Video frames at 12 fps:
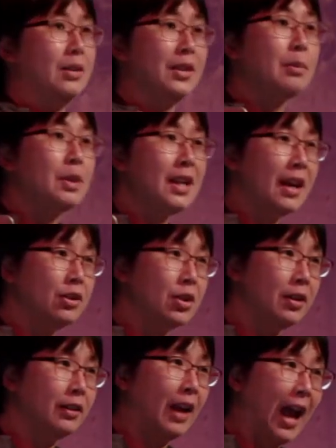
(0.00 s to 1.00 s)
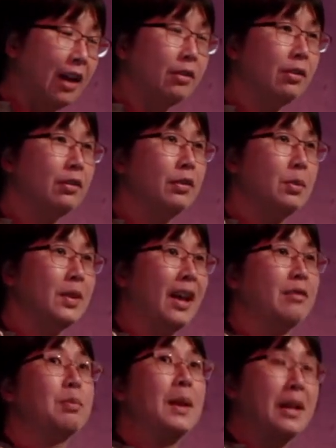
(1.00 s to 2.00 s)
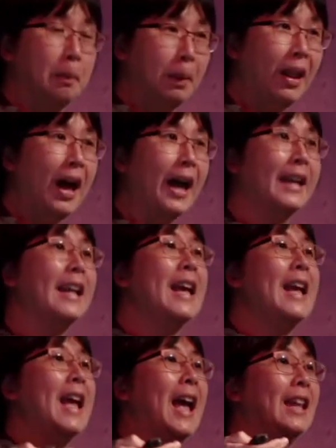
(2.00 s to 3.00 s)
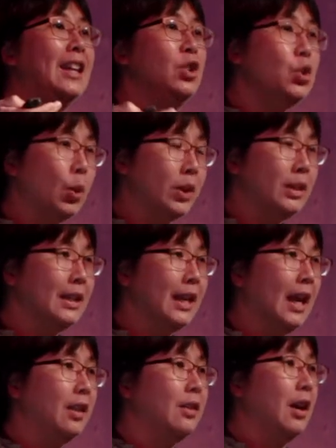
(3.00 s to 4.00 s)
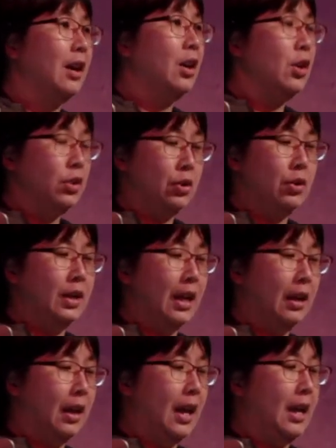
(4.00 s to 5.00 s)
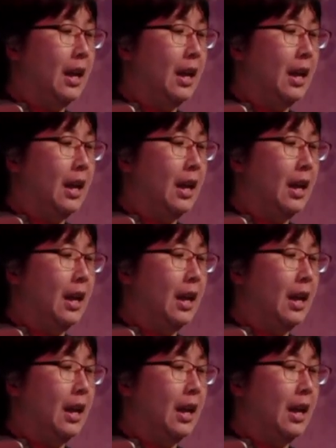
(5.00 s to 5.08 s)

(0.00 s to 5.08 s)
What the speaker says: segmentation algorithms that have been applied and then joined together to get